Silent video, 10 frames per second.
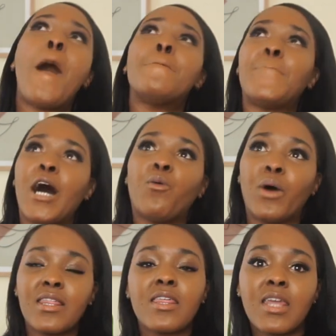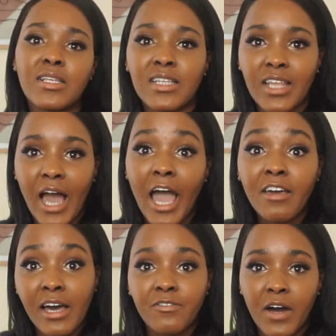But one of the things that they, I
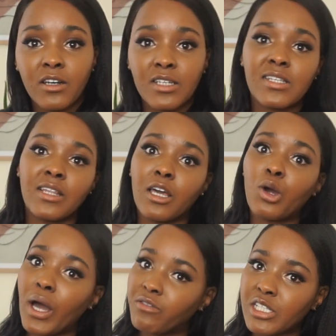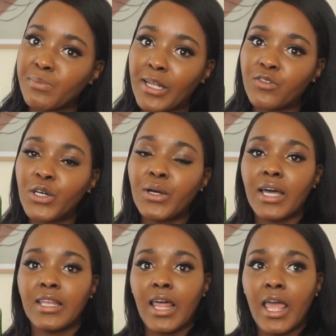have found is that they're quite respectful
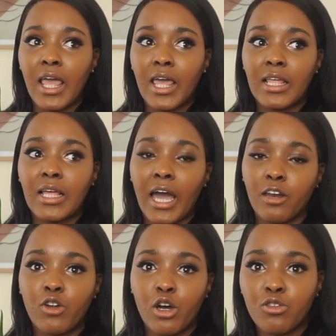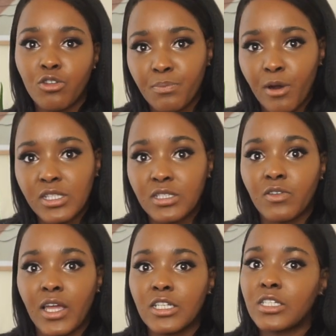and they kind of go through the process of
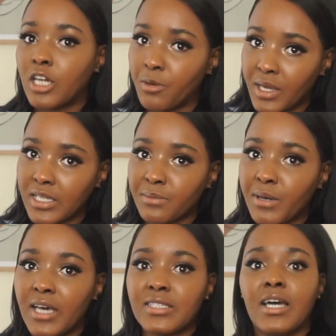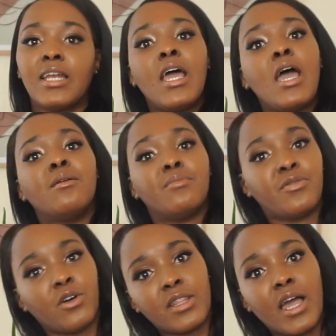getting to know me as a person
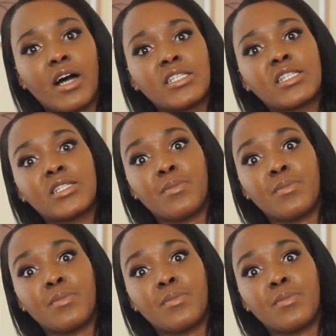before they ask